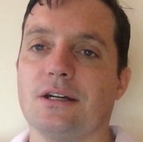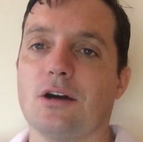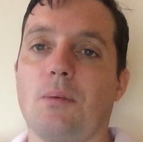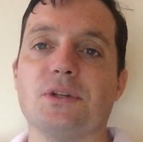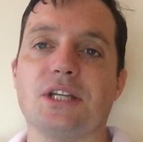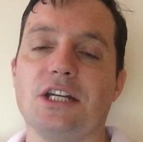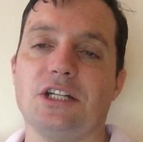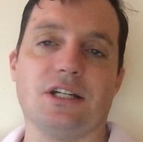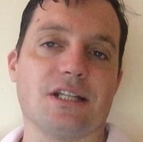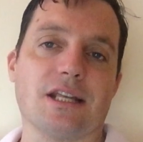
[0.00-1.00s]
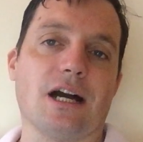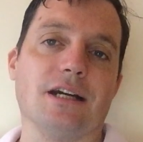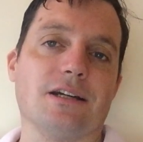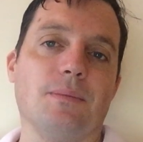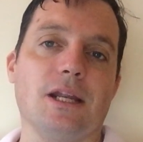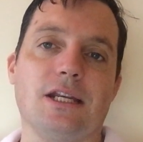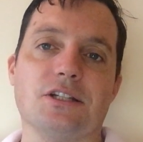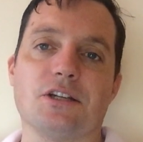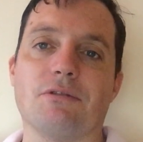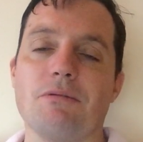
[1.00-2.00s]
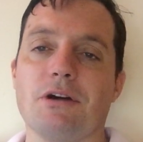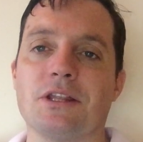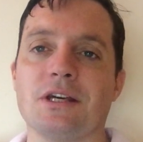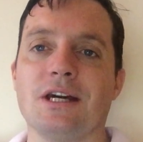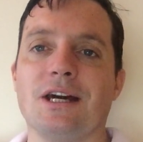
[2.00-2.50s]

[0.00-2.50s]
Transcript: compensation. It's something I completely disagree with.